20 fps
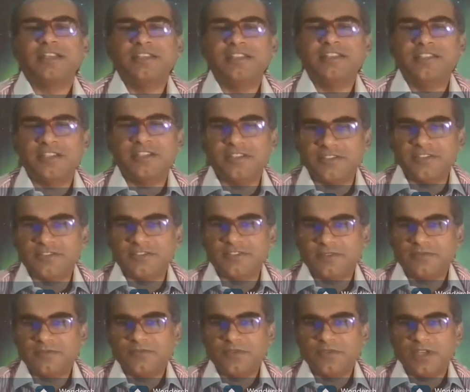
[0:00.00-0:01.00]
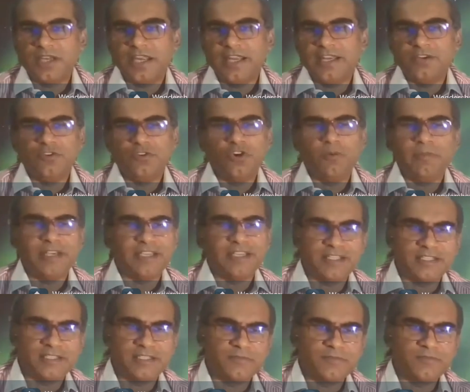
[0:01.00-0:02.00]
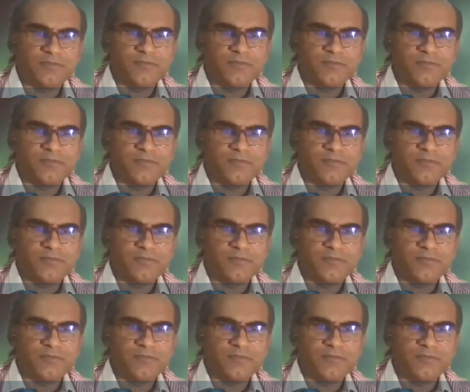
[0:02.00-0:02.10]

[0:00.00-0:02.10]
condition is, and no matter